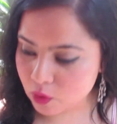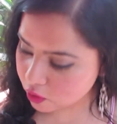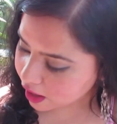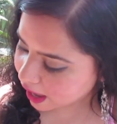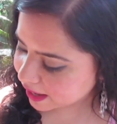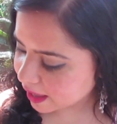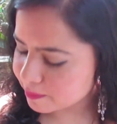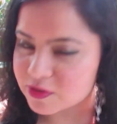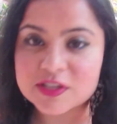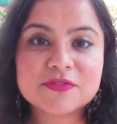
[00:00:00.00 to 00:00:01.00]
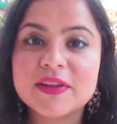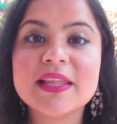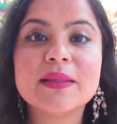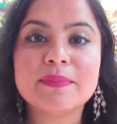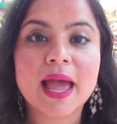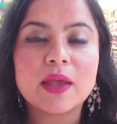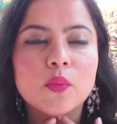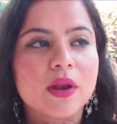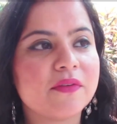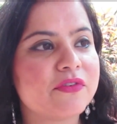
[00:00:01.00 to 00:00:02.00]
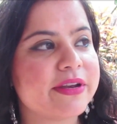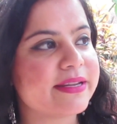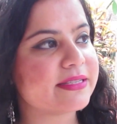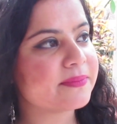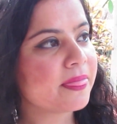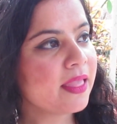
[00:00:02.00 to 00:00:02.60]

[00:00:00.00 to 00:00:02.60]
or I am just fill in the blank, whatever it is.